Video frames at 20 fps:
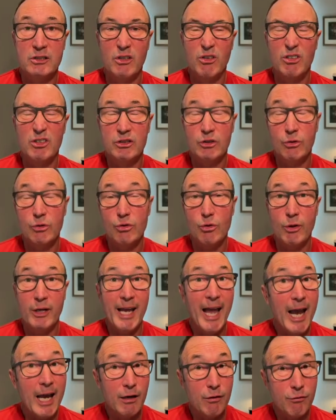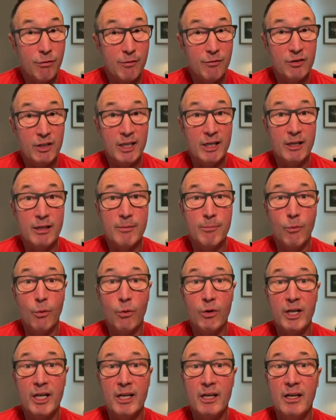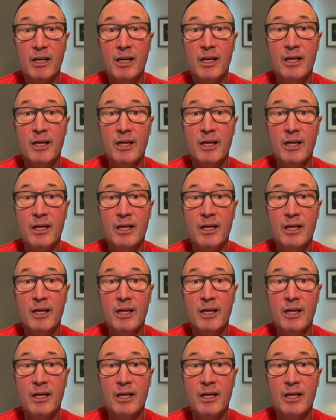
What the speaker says: So it's usually 8:15 in the morning,